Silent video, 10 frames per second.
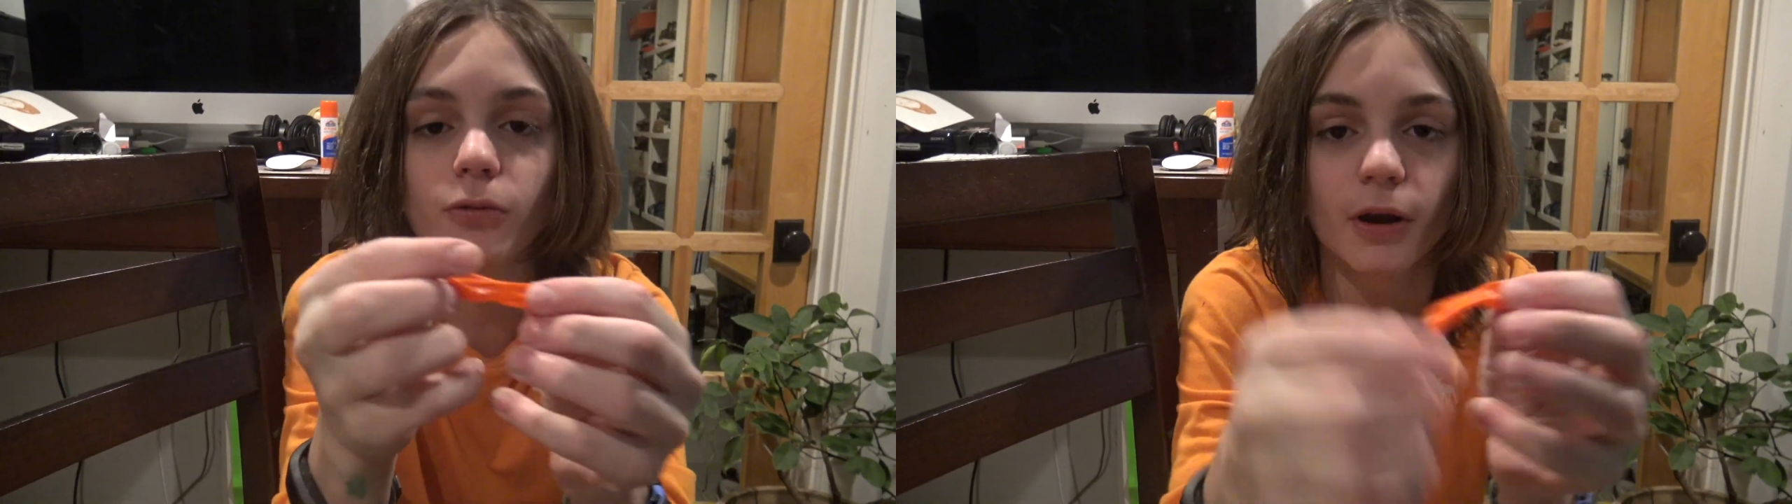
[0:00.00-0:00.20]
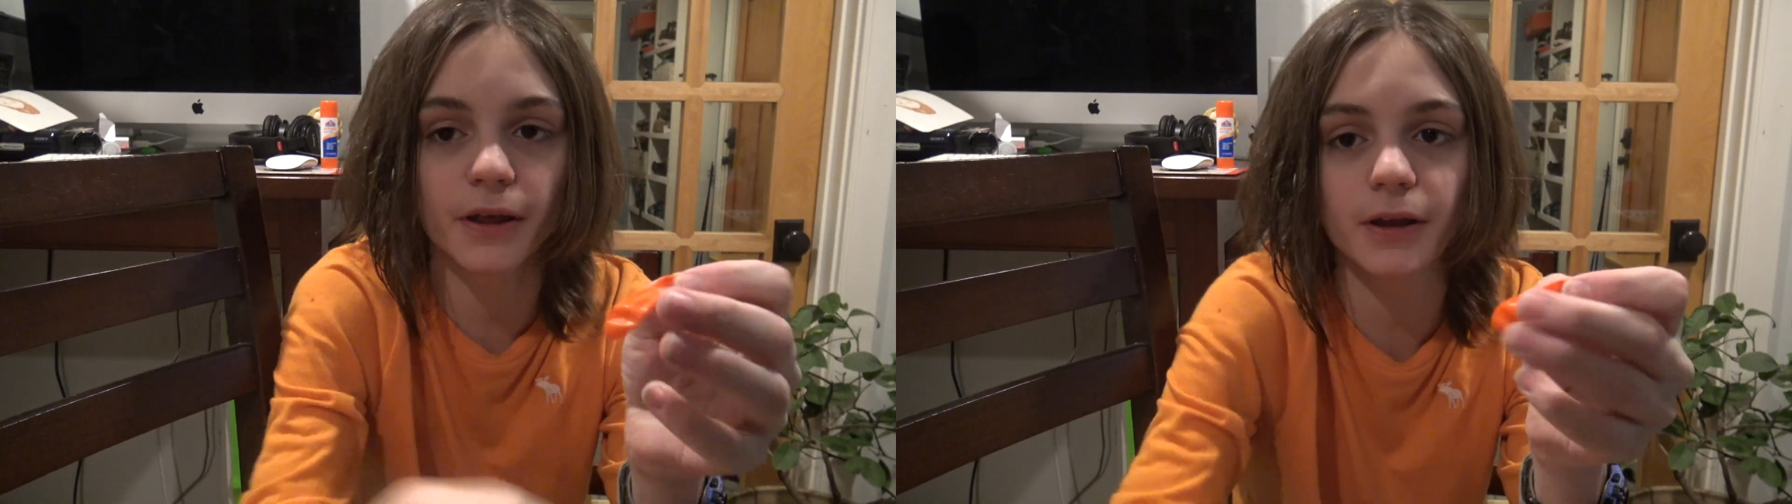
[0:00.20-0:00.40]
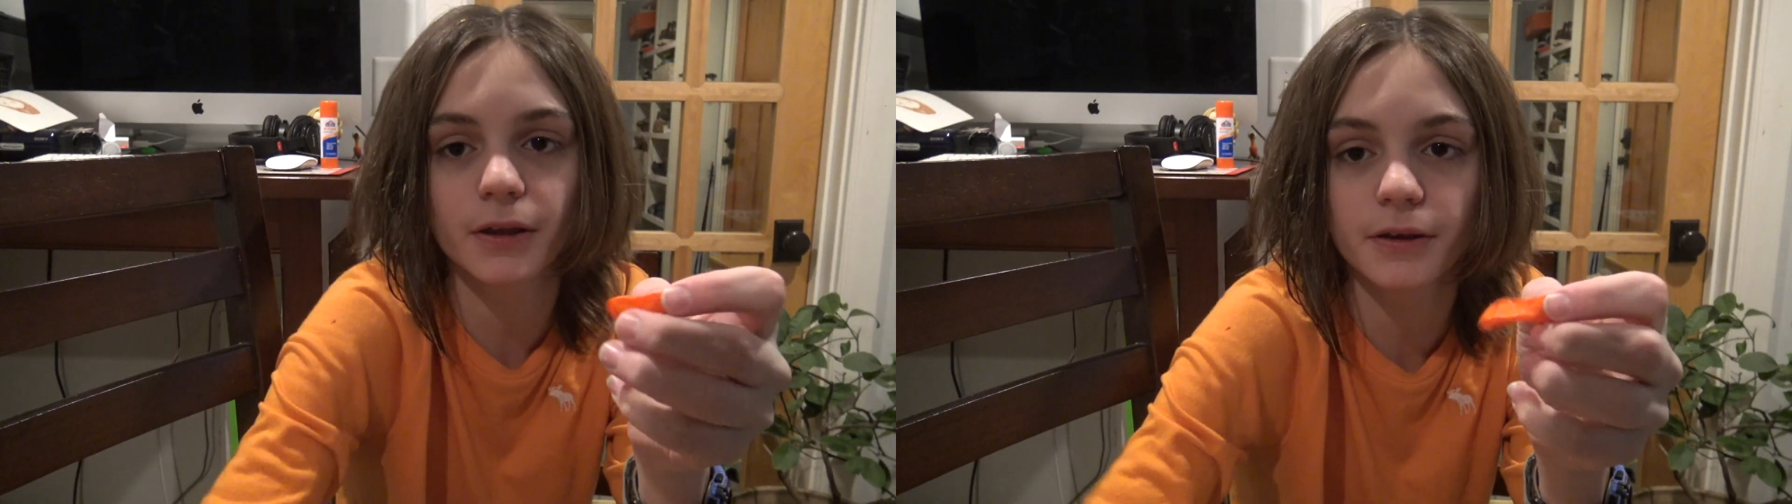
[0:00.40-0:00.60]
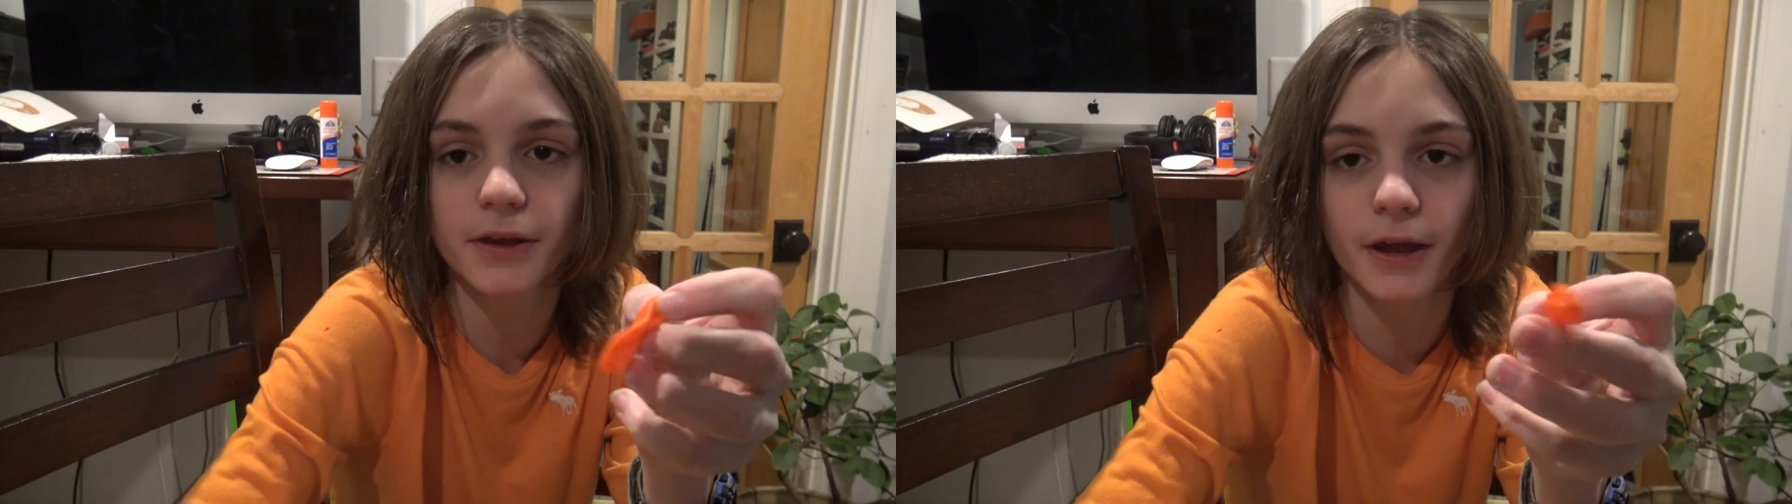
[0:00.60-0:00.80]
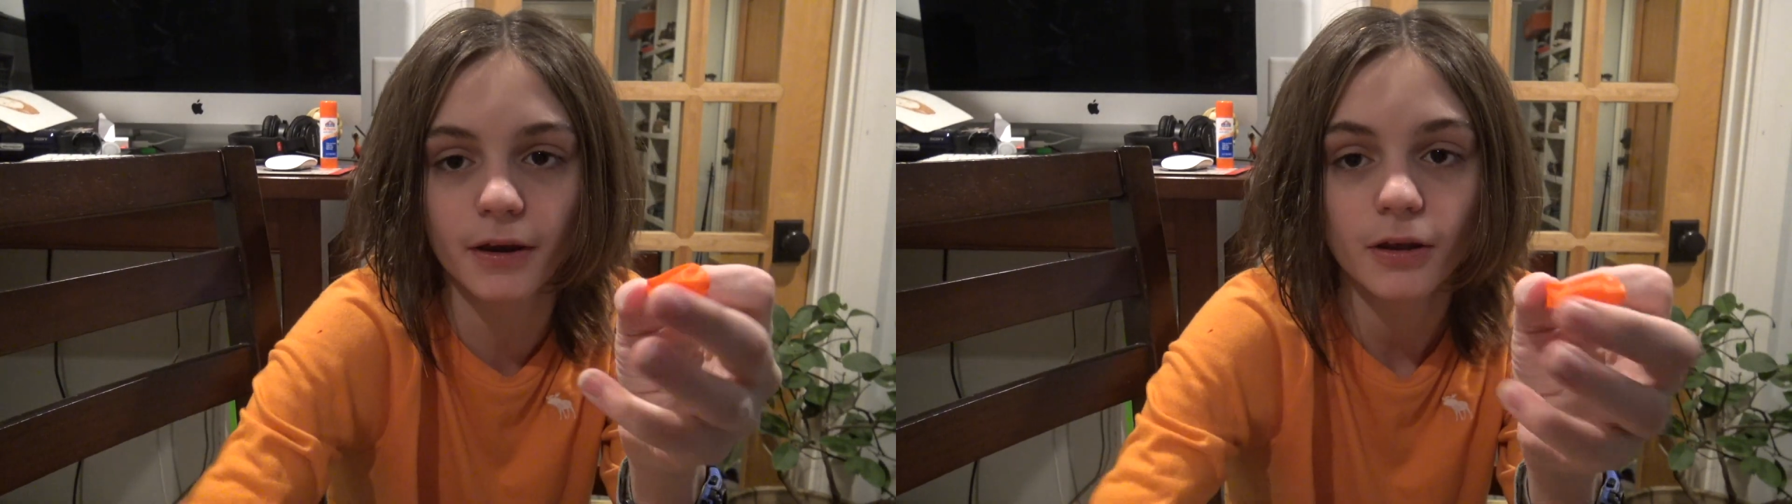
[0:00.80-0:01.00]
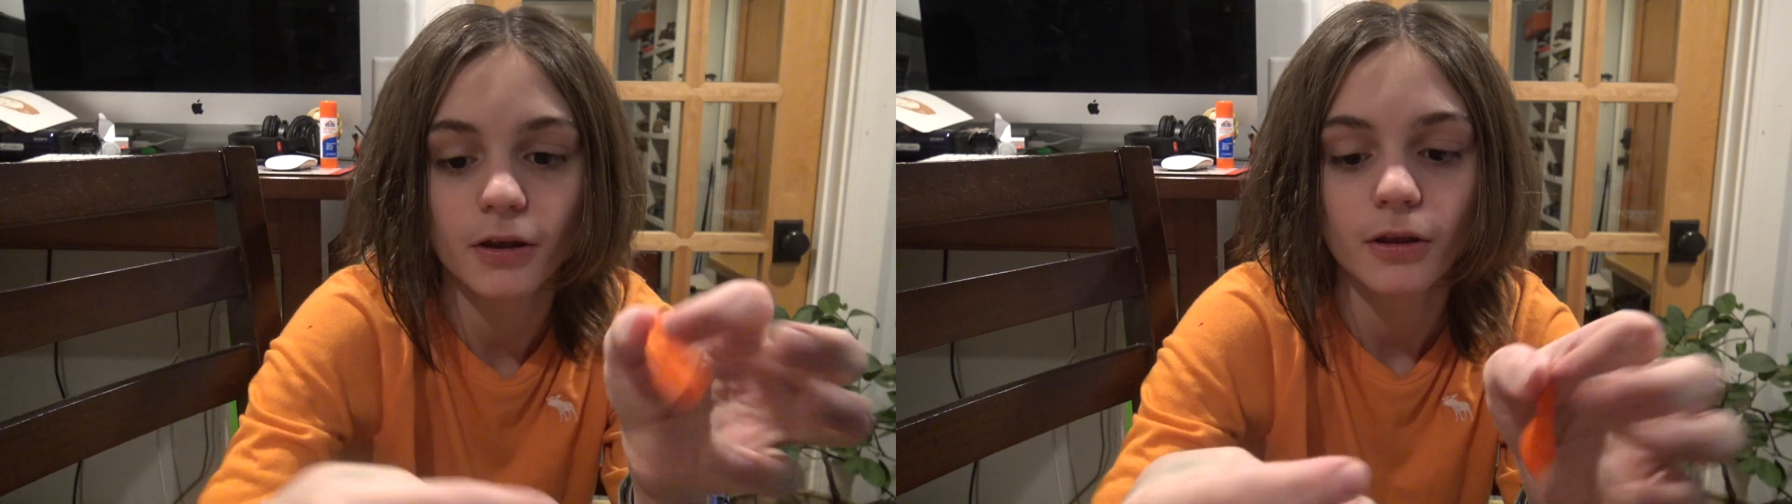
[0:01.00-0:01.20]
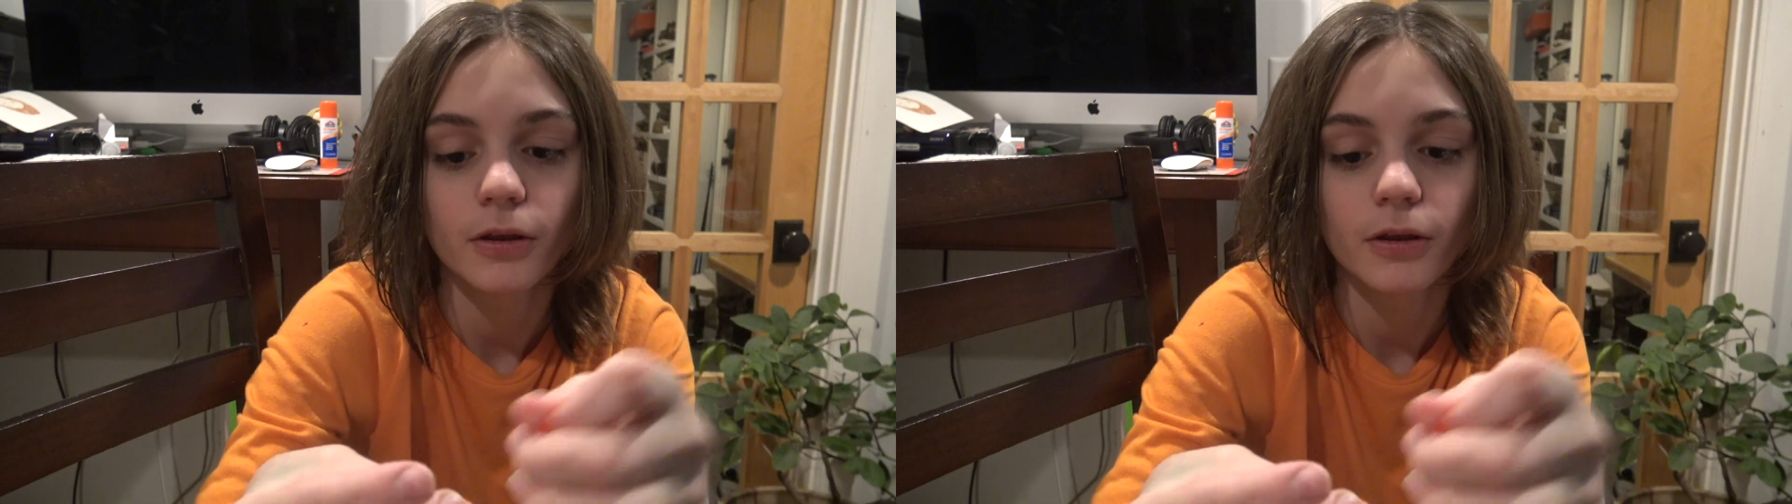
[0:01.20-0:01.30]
wanna get